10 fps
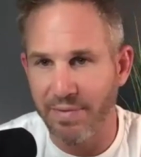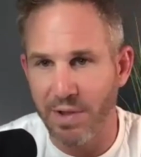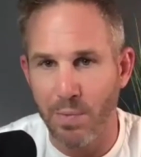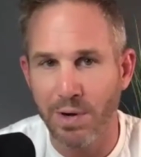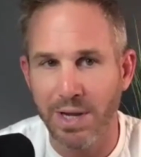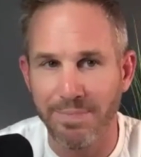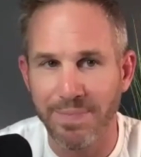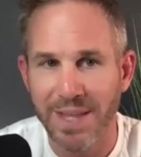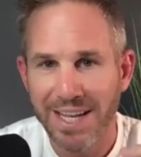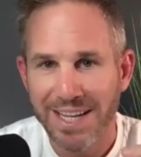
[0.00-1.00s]
if they're
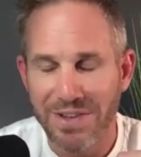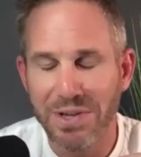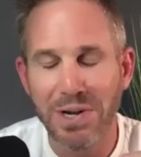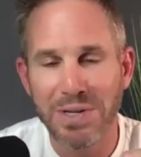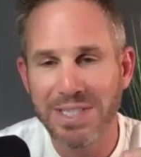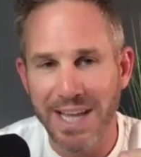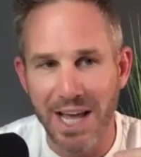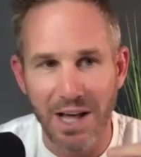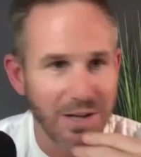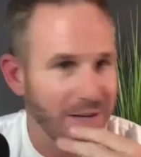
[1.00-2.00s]
working you can always
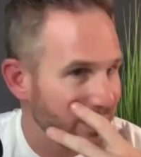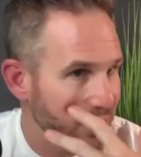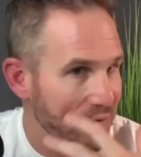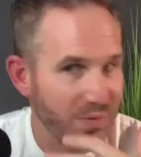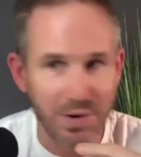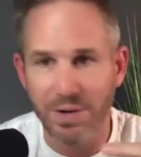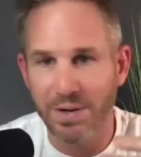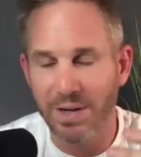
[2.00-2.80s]
tell if a roofer,